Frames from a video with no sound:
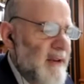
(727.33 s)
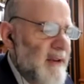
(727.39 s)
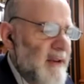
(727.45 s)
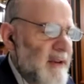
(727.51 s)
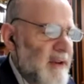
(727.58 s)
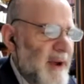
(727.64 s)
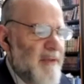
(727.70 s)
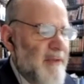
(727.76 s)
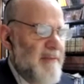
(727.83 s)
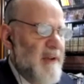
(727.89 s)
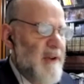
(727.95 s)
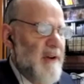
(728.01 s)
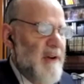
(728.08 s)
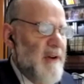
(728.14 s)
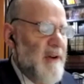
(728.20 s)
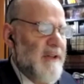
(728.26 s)
end up with
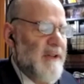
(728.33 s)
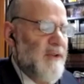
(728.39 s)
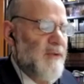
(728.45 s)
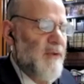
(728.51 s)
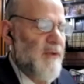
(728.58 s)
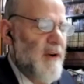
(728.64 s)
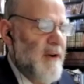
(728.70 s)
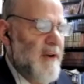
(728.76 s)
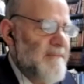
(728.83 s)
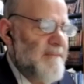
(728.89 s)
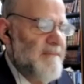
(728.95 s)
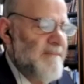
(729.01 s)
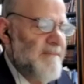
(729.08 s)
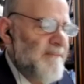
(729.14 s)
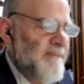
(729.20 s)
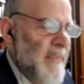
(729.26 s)
something called a trana,
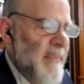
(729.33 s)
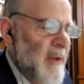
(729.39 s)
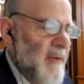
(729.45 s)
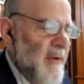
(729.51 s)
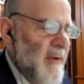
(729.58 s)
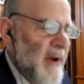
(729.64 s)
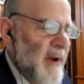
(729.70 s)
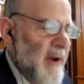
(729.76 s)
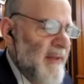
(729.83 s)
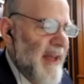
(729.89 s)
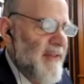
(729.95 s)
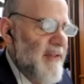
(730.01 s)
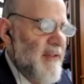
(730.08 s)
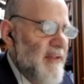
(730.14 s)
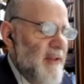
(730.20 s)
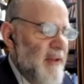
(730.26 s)
right?
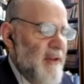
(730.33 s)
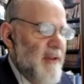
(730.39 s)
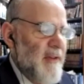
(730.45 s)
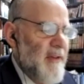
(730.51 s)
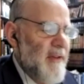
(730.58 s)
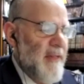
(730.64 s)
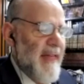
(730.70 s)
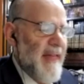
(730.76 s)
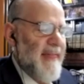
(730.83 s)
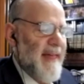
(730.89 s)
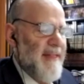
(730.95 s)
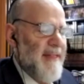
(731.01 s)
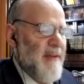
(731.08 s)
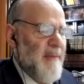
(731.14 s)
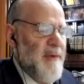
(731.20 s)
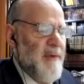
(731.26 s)
That's a
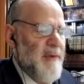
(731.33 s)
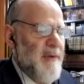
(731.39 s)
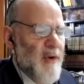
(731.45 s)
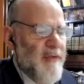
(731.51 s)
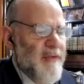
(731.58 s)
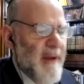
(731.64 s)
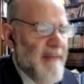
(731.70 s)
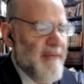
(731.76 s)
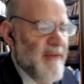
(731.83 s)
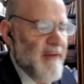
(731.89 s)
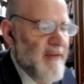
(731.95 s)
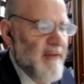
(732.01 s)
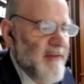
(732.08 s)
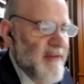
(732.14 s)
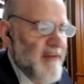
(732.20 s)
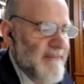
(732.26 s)
pure
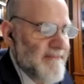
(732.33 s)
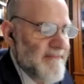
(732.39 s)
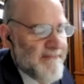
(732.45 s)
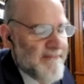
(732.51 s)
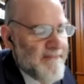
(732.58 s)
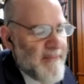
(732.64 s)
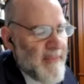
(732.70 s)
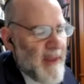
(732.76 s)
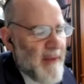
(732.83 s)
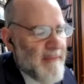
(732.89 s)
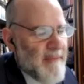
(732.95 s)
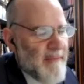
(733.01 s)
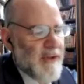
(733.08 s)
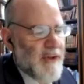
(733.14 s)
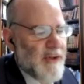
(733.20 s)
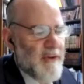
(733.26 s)
substance. I'm
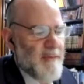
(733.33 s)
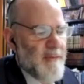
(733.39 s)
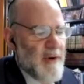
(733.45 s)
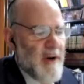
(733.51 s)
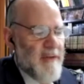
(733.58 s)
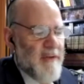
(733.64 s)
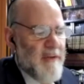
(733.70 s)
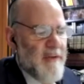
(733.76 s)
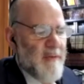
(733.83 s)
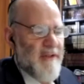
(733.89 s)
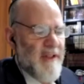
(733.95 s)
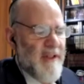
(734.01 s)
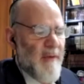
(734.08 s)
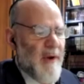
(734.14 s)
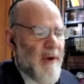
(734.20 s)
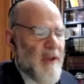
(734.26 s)
not sure. Gemara doesn't really say
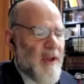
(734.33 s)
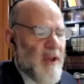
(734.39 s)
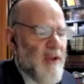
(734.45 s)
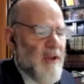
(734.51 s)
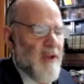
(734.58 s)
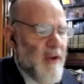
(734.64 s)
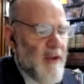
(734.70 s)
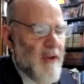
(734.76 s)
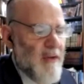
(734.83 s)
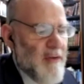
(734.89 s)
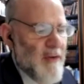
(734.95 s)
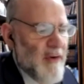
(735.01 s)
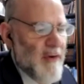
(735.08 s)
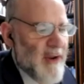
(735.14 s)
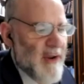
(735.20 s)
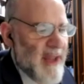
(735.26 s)
what you can use it
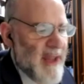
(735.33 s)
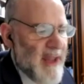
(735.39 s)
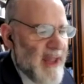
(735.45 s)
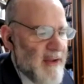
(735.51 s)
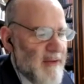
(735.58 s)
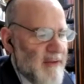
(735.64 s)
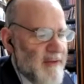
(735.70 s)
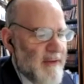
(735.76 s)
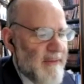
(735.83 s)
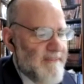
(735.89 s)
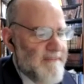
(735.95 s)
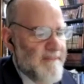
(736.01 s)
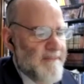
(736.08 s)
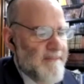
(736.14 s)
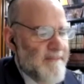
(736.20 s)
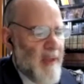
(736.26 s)
or you can't use it.
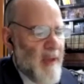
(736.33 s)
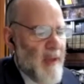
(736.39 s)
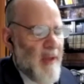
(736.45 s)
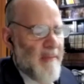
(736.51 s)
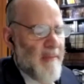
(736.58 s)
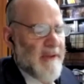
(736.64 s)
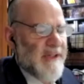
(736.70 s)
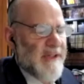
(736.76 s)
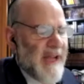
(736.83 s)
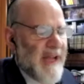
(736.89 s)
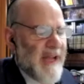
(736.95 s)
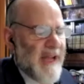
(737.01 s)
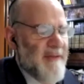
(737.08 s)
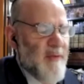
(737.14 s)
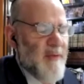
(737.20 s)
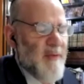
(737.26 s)
But
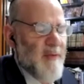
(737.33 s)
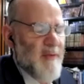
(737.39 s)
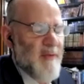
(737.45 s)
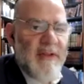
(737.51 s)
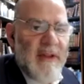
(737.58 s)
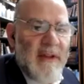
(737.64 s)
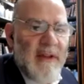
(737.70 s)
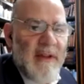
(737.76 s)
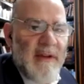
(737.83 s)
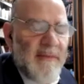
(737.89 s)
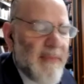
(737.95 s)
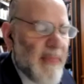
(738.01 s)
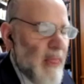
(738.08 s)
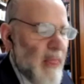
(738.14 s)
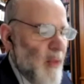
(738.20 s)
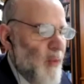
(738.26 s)
Shabbat,
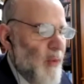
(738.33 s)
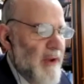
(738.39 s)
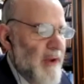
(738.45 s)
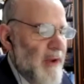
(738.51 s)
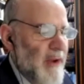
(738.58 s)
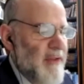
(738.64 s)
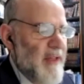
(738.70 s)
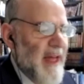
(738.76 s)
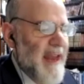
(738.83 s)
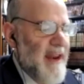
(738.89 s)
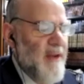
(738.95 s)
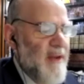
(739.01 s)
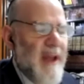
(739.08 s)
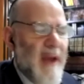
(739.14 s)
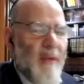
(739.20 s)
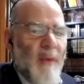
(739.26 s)
how do
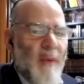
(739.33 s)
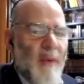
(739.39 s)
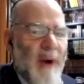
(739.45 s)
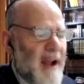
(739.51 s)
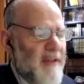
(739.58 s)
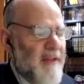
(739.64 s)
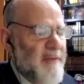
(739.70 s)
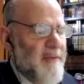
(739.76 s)
you get wax?